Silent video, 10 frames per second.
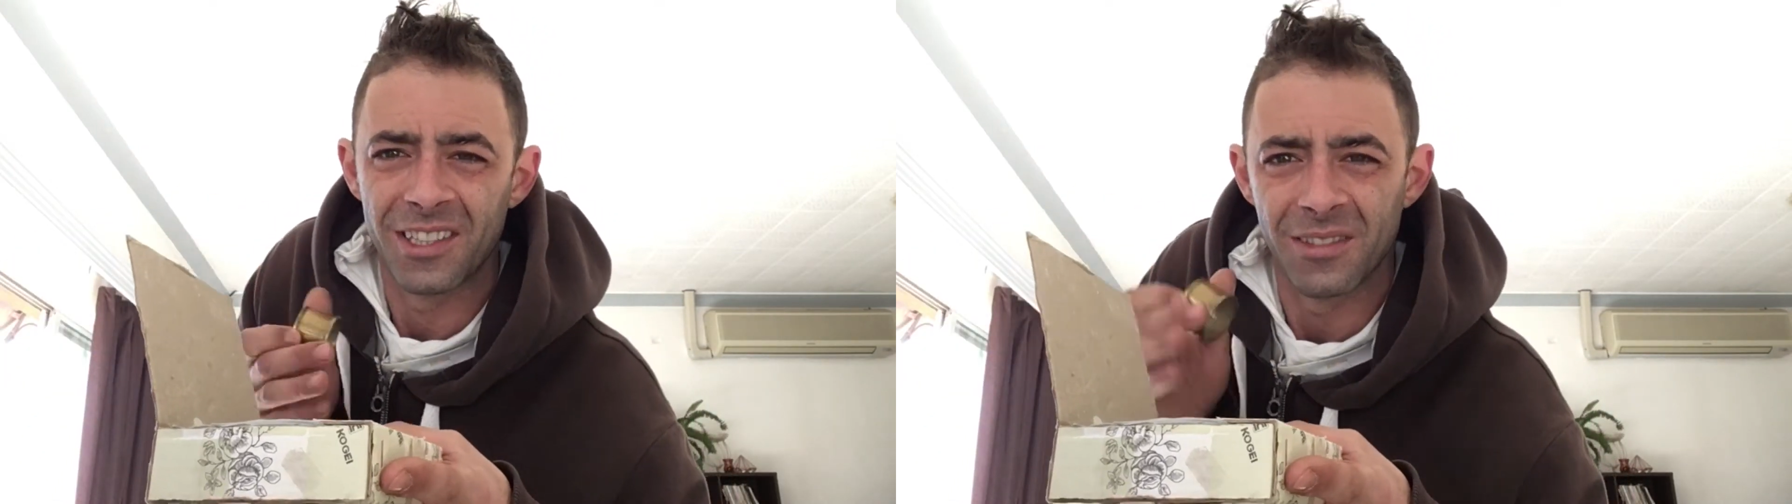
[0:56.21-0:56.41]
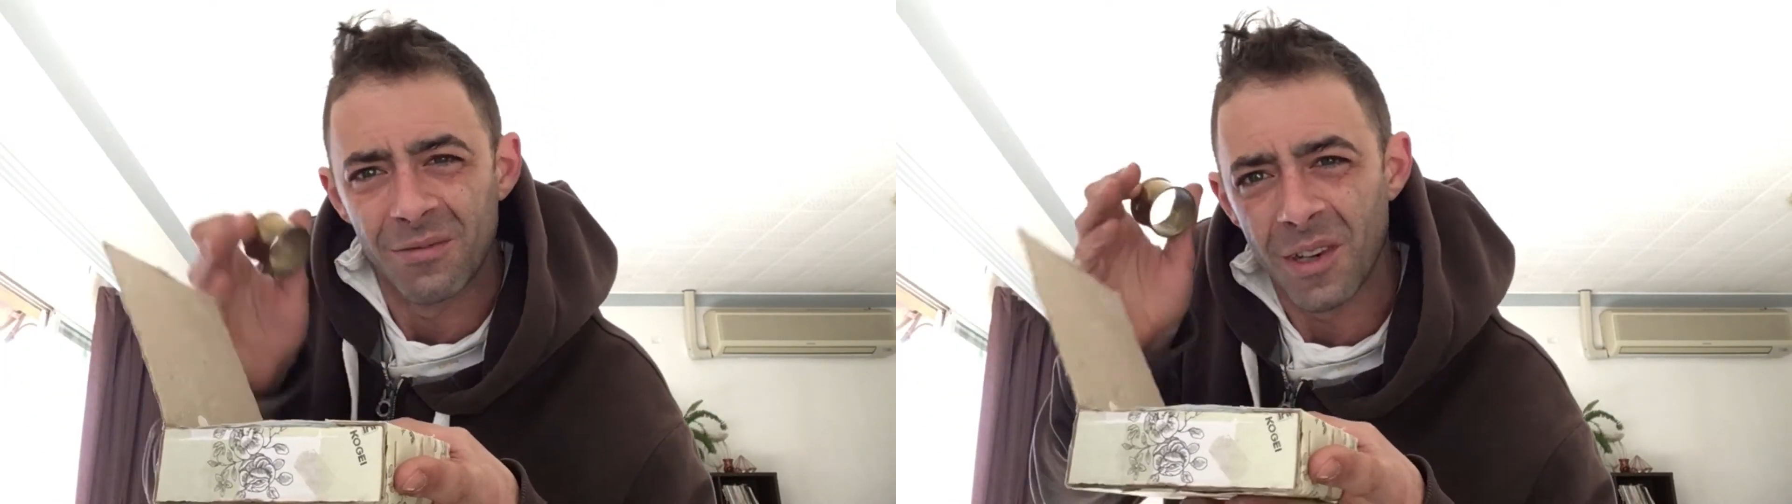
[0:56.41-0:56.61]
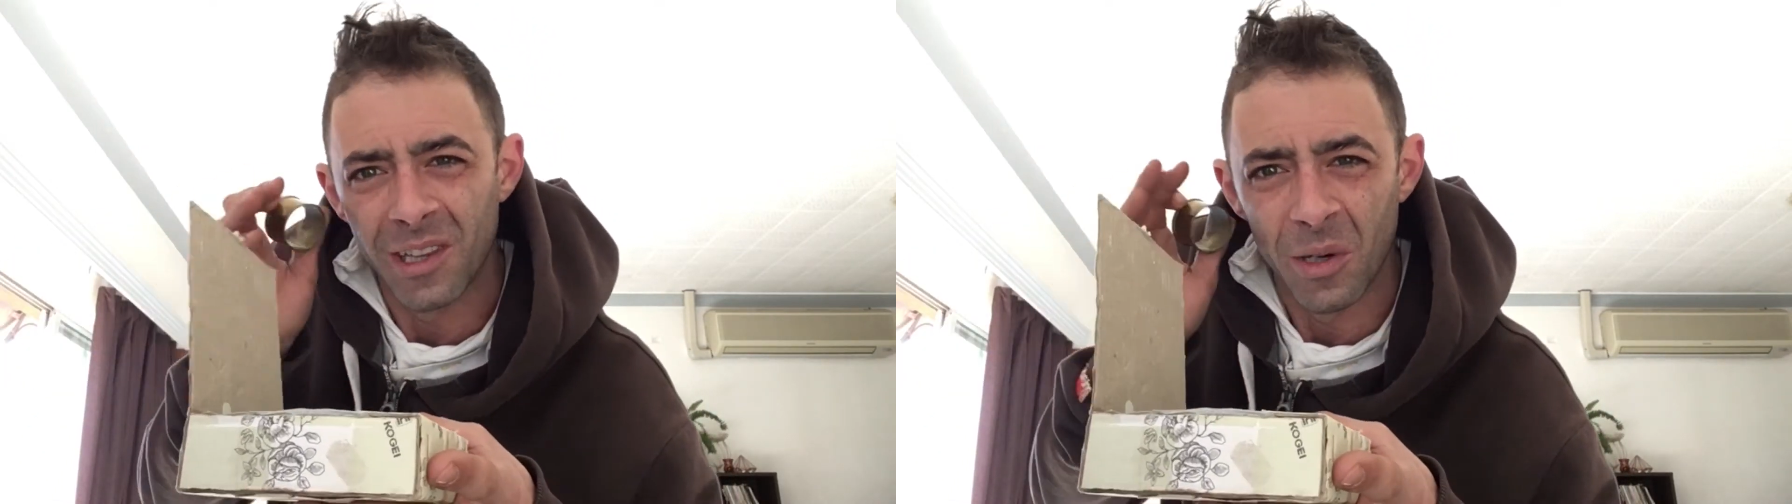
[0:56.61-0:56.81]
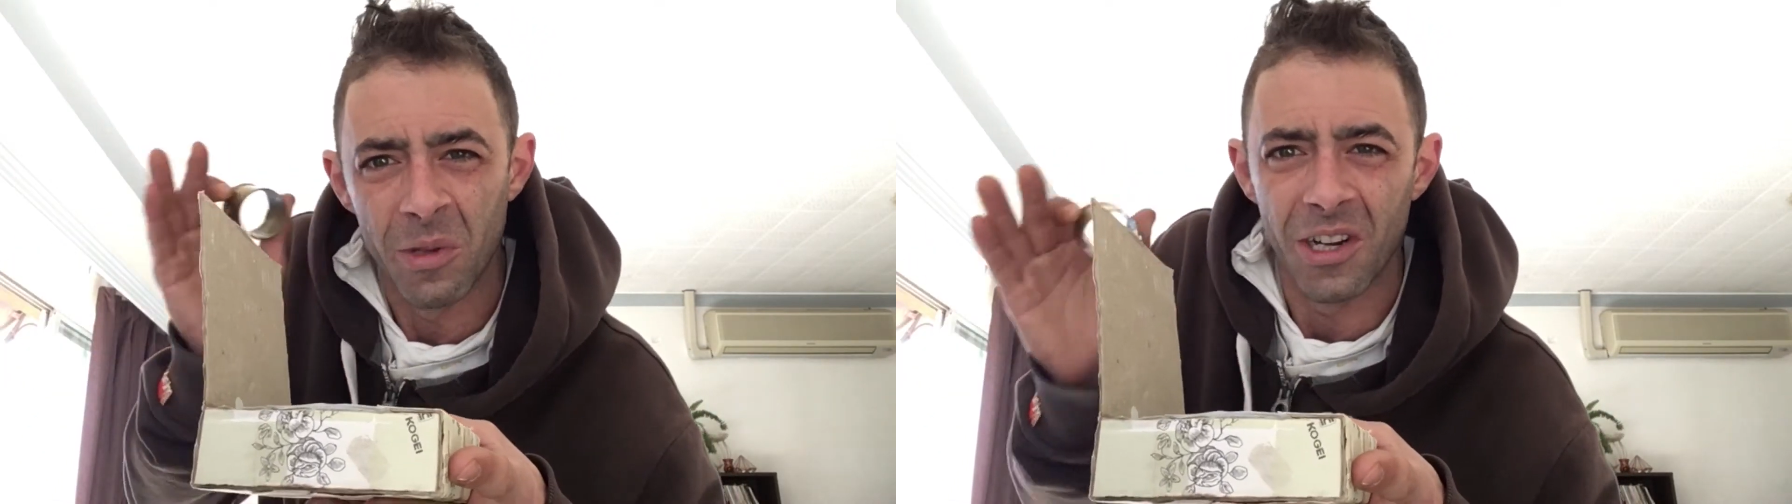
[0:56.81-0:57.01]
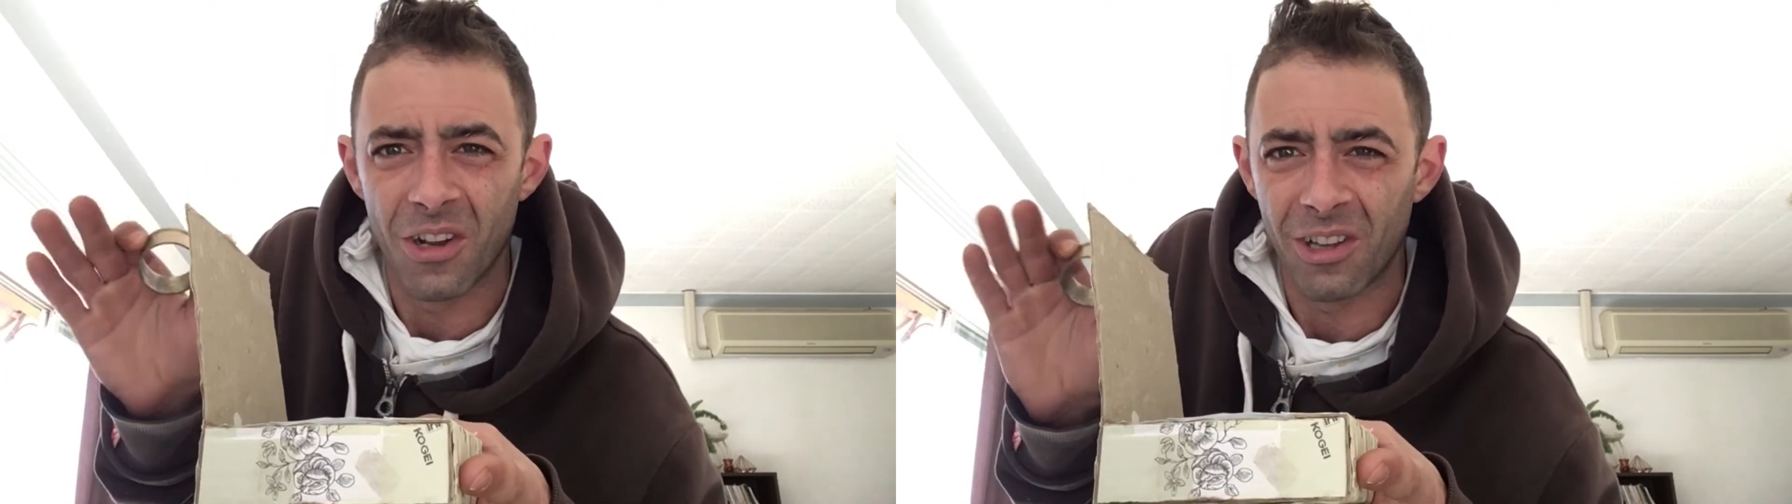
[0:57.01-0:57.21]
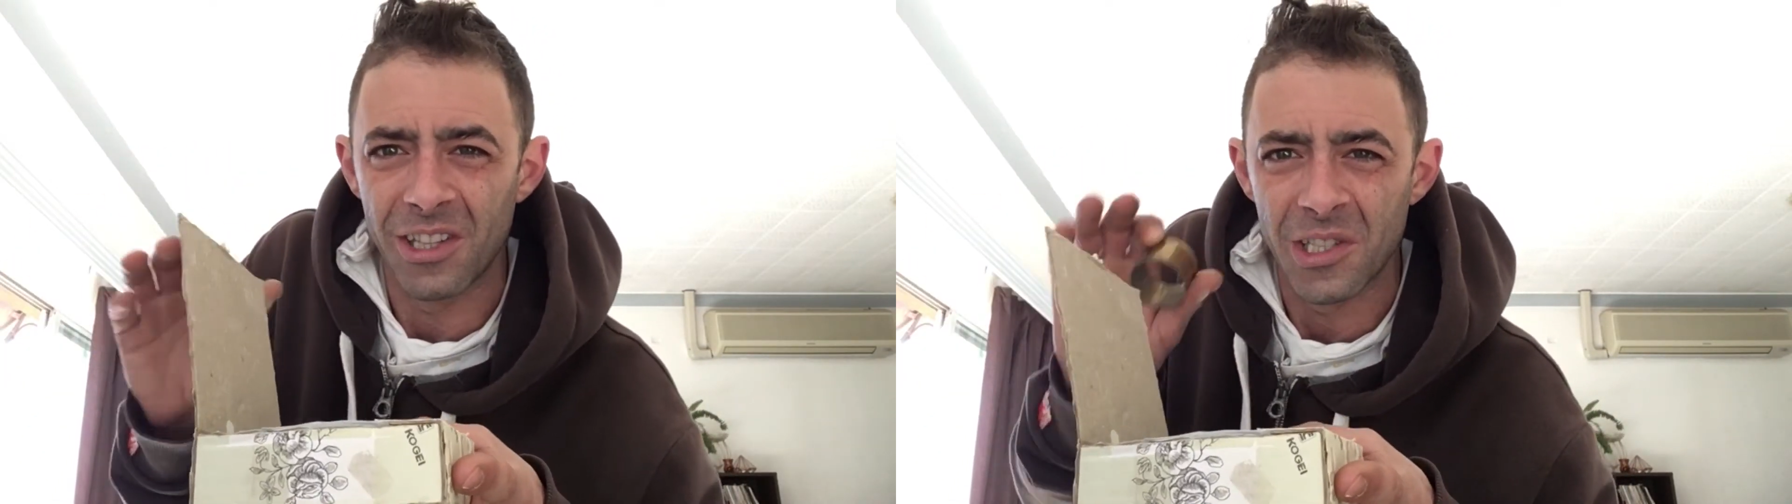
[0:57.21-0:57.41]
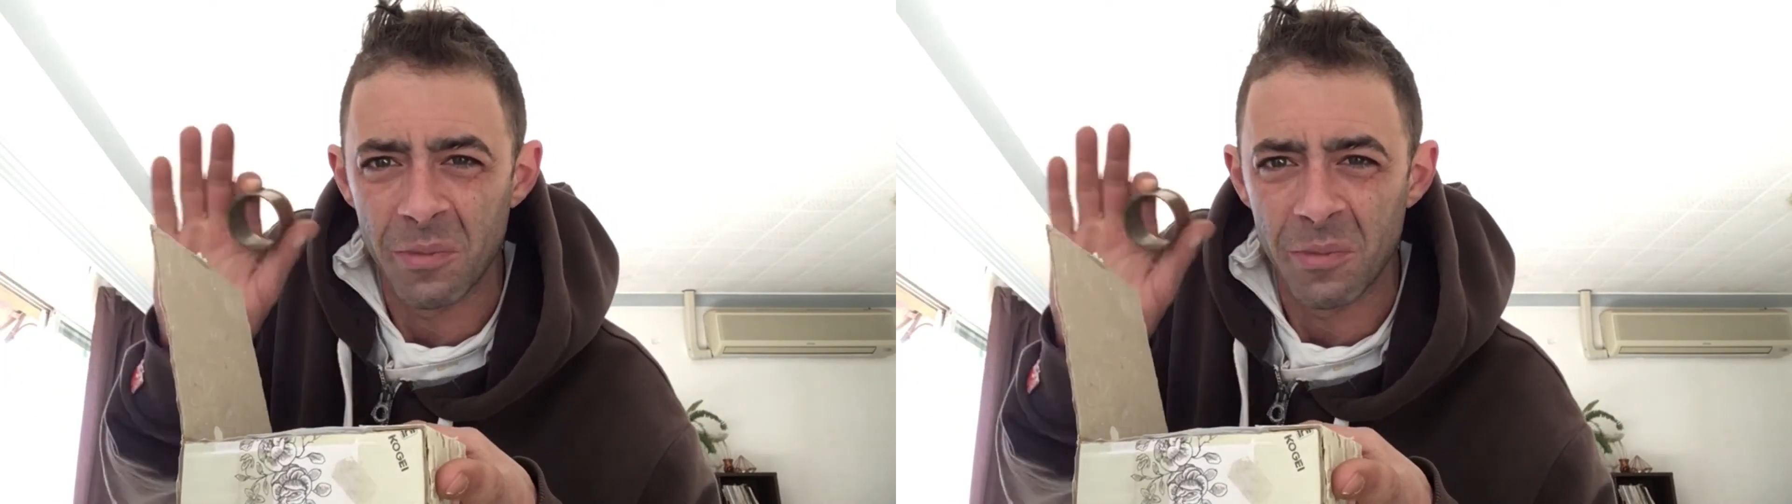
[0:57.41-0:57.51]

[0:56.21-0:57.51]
and a little bit of knowledge,